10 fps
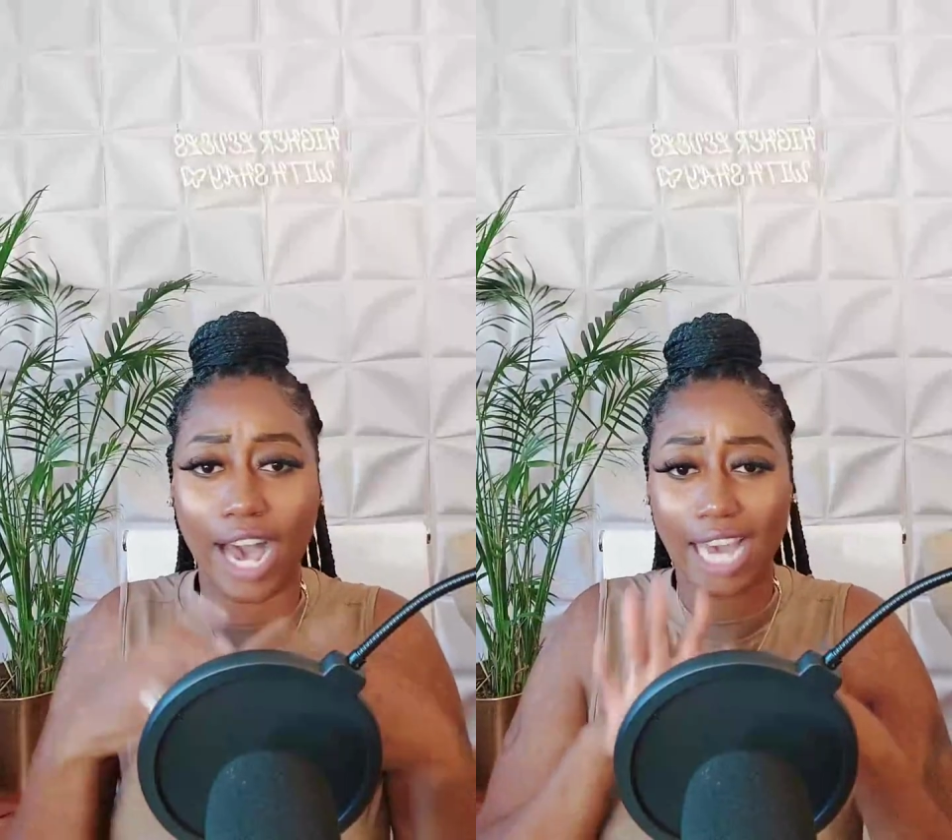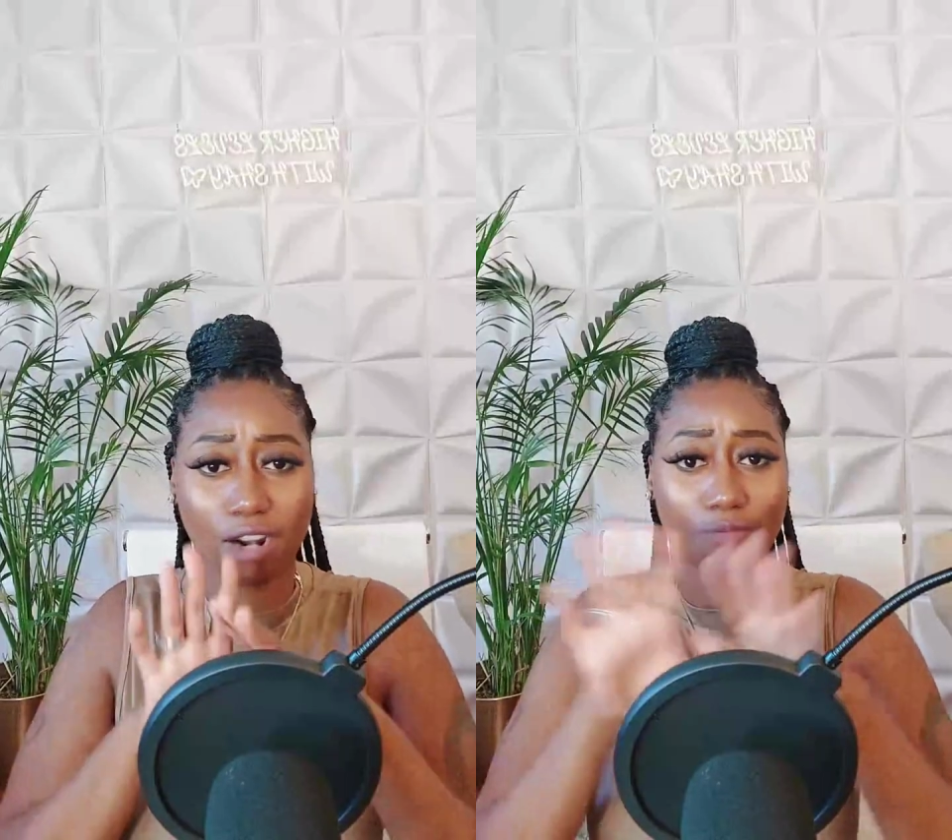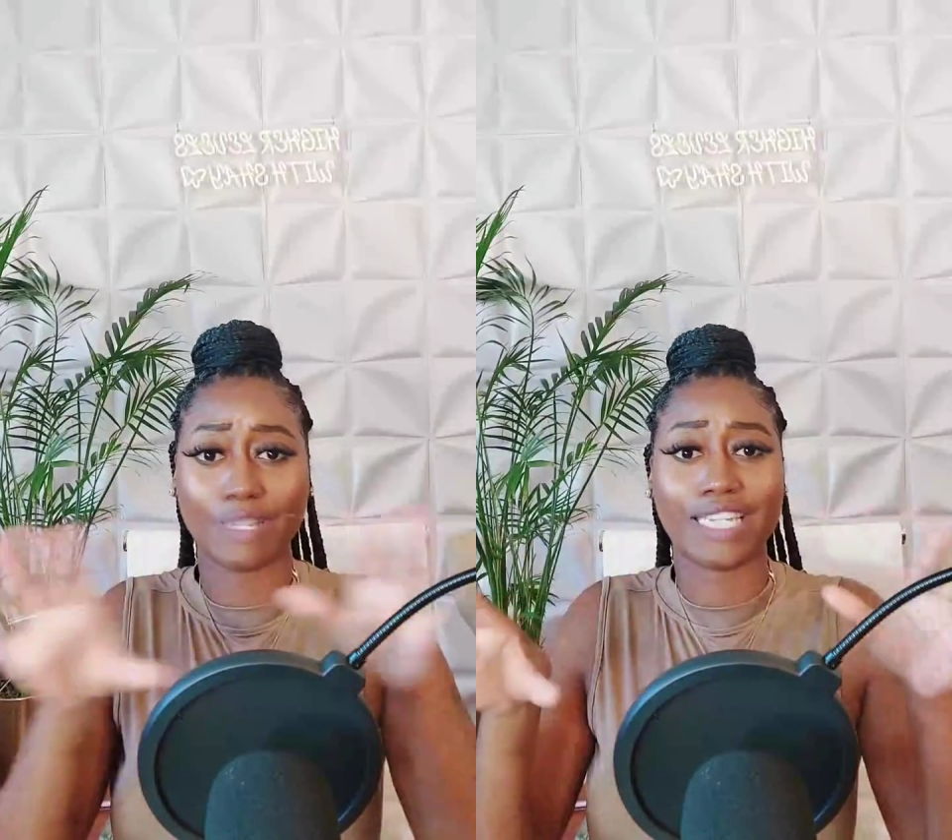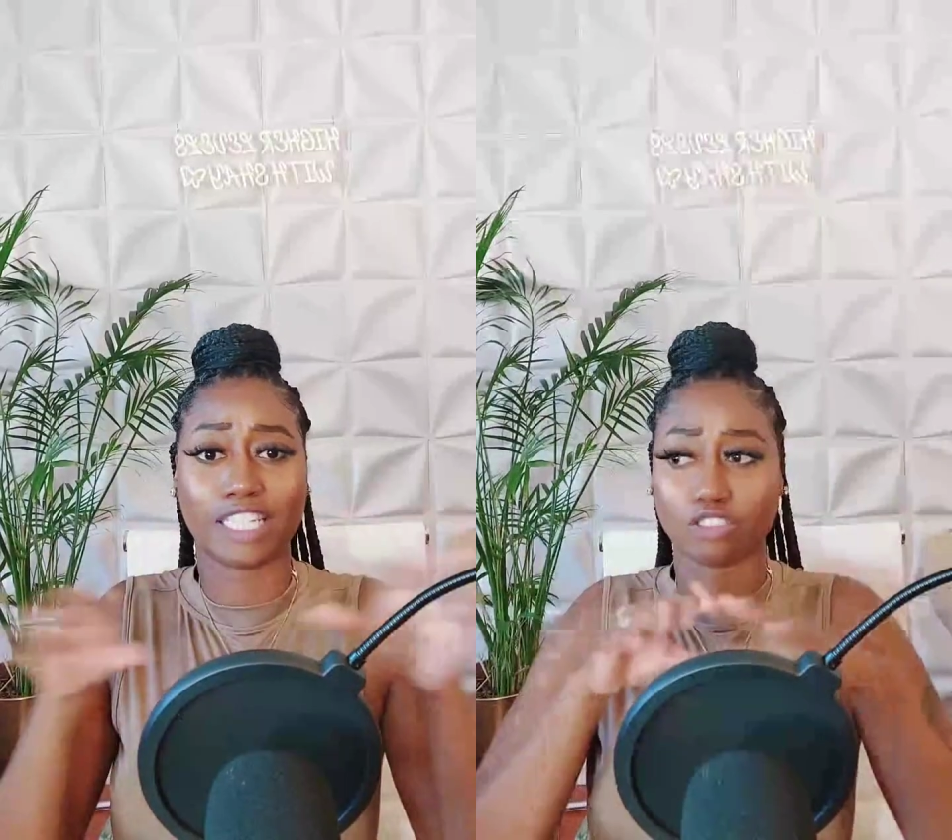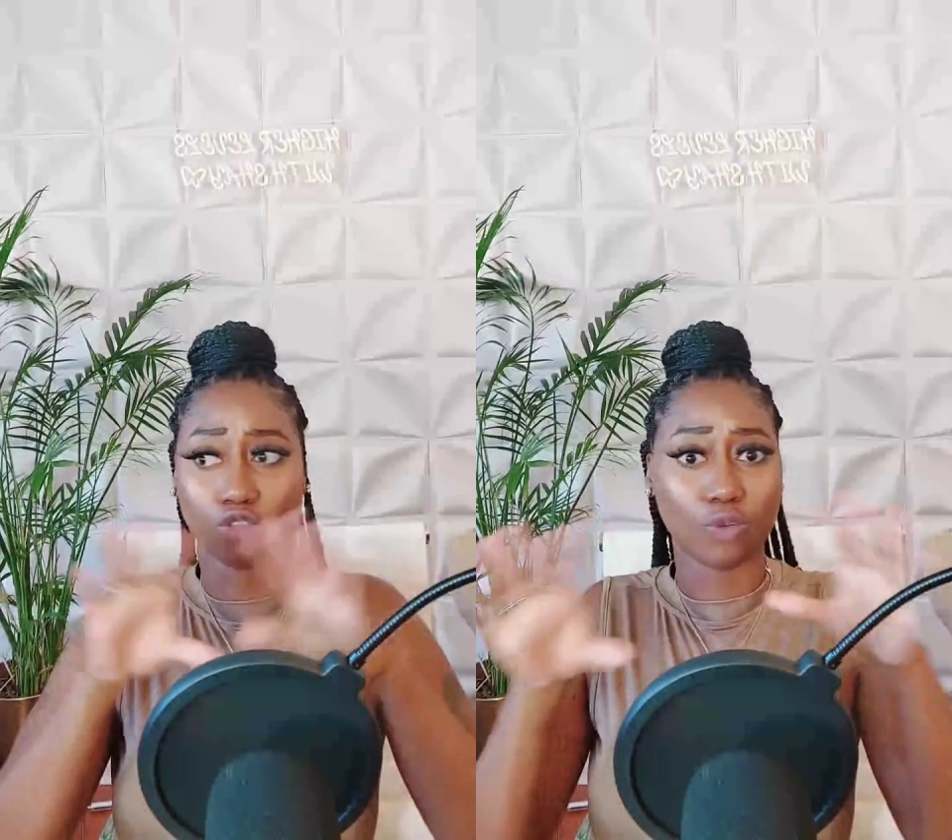I don't mean
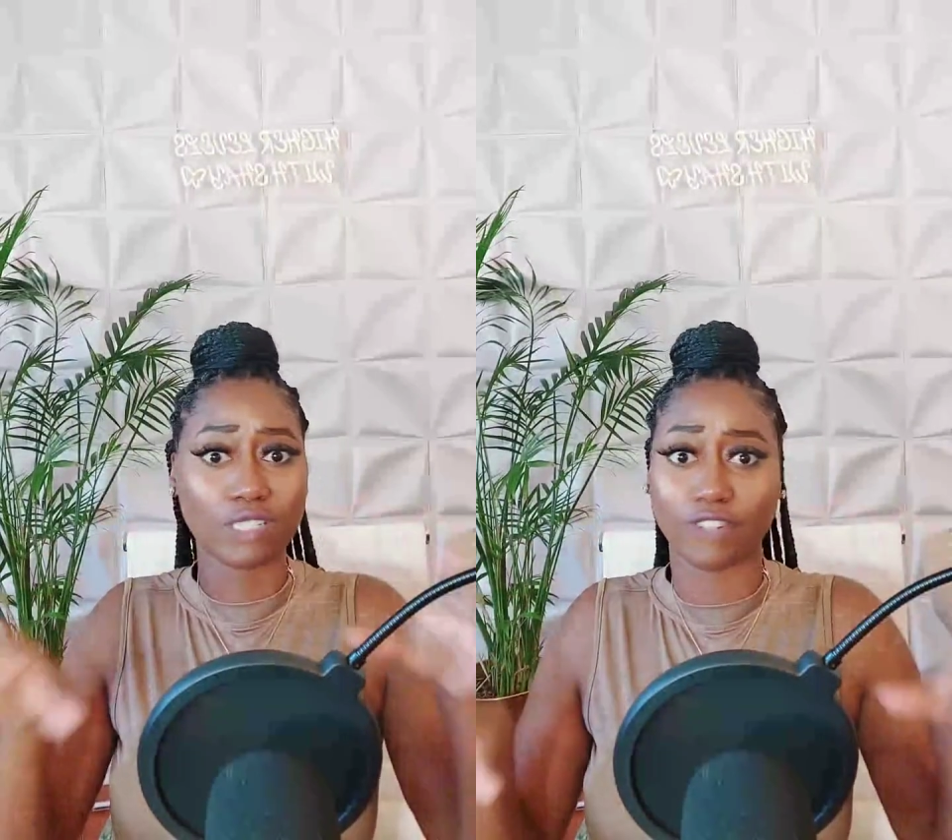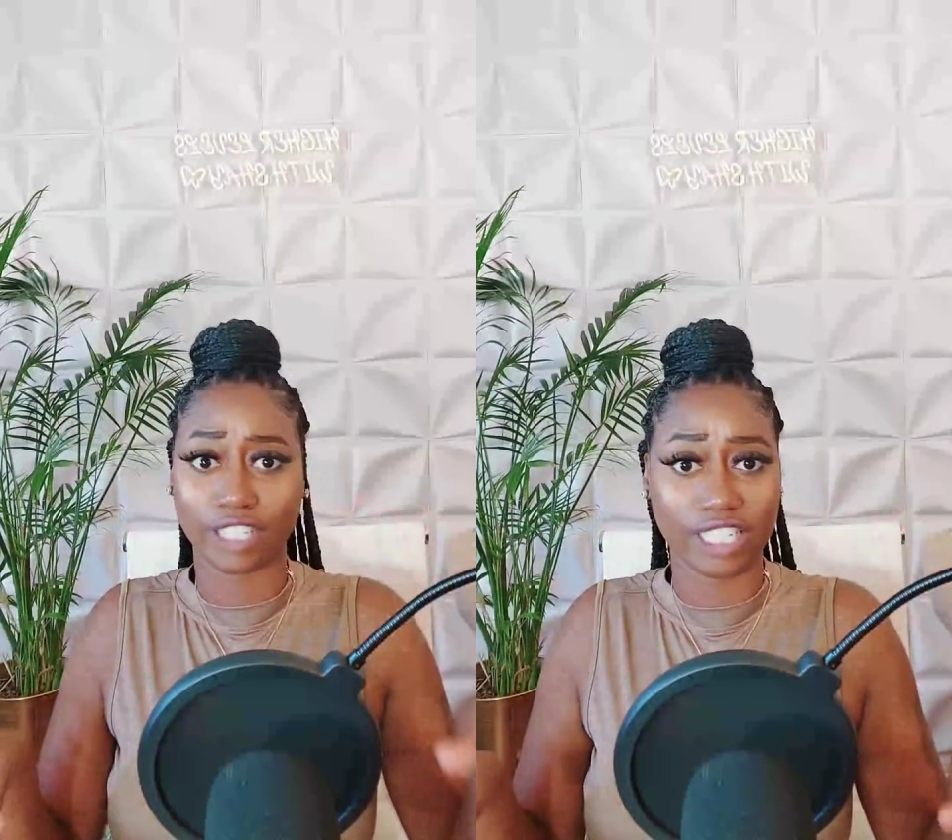that you're weak for